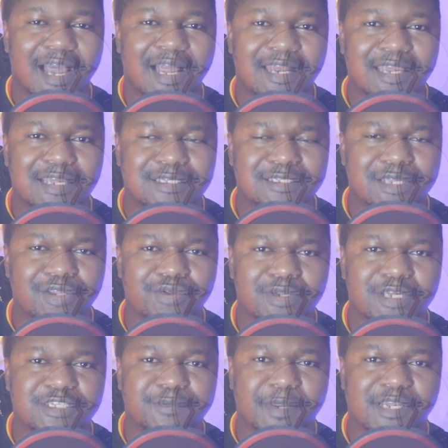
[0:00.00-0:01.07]
Early
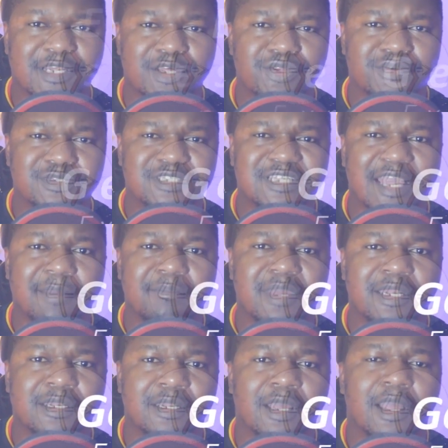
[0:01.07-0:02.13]
gestation expectations, I
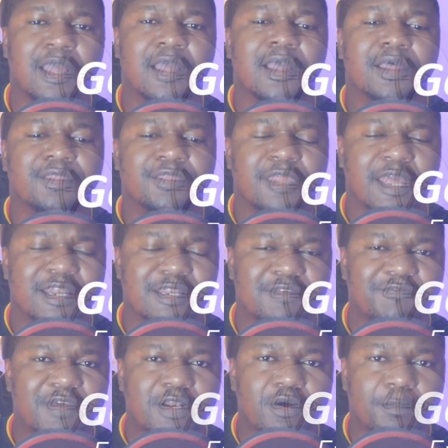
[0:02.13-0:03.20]
mean, they are
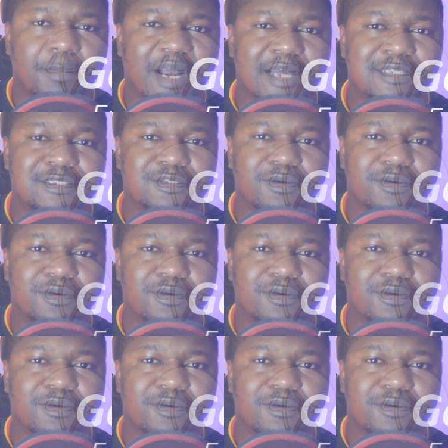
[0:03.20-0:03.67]
developers